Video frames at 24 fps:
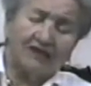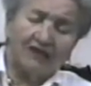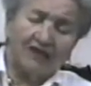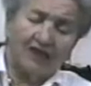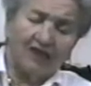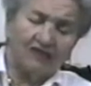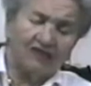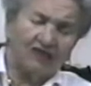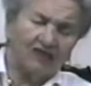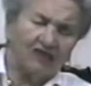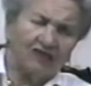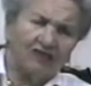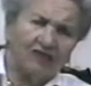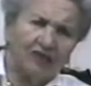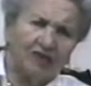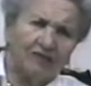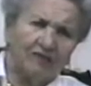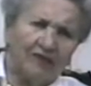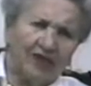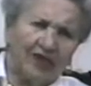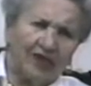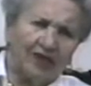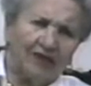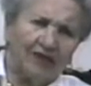I start
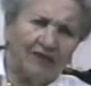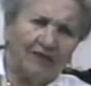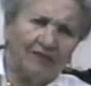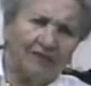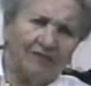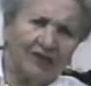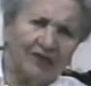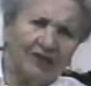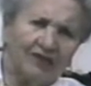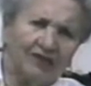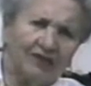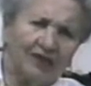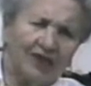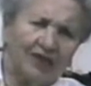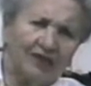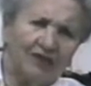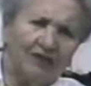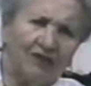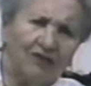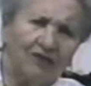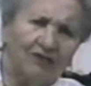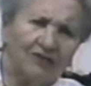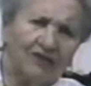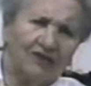screaming because
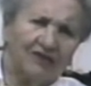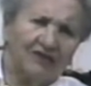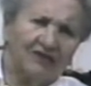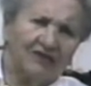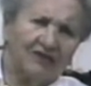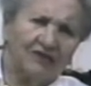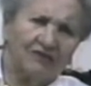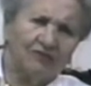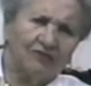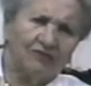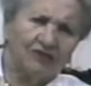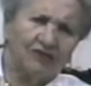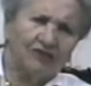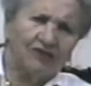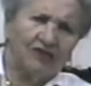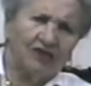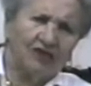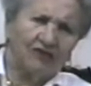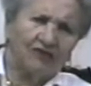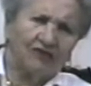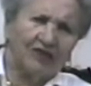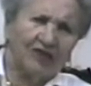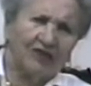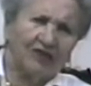I noticed he
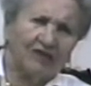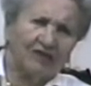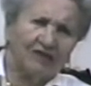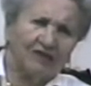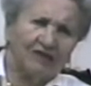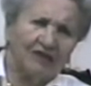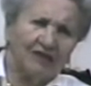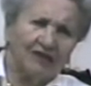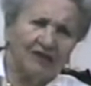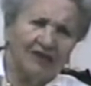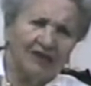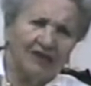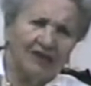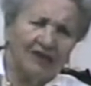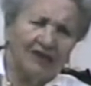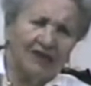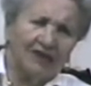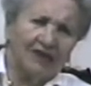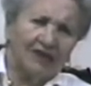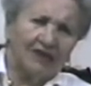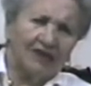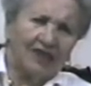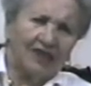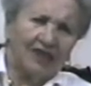was not there.
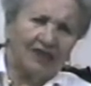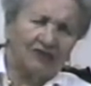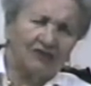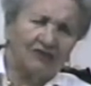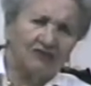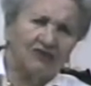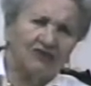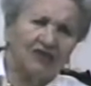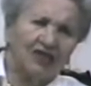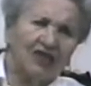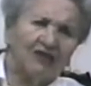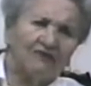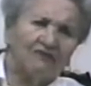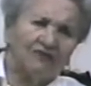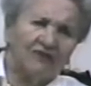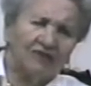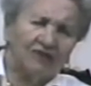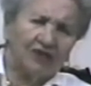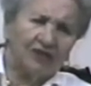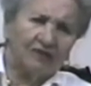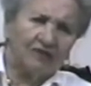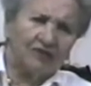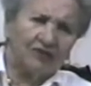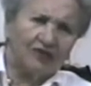They had to send
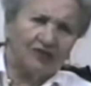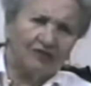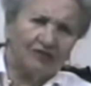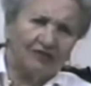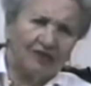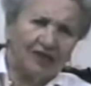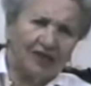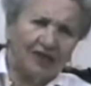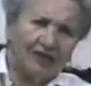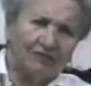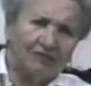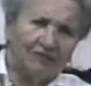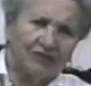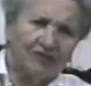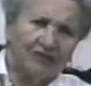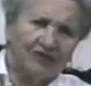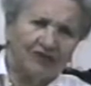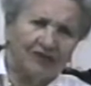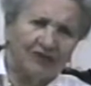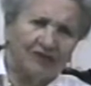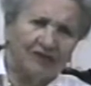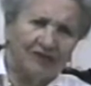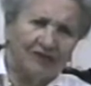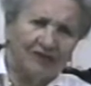for him to the
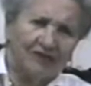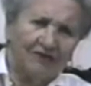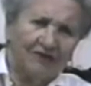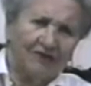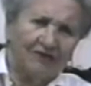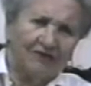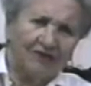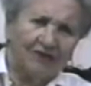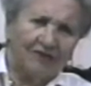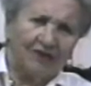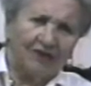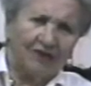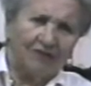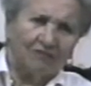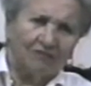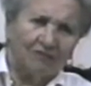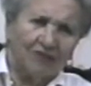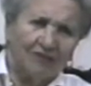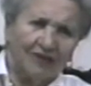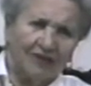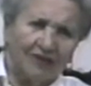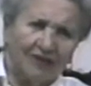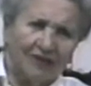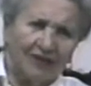embassy to
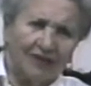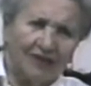come.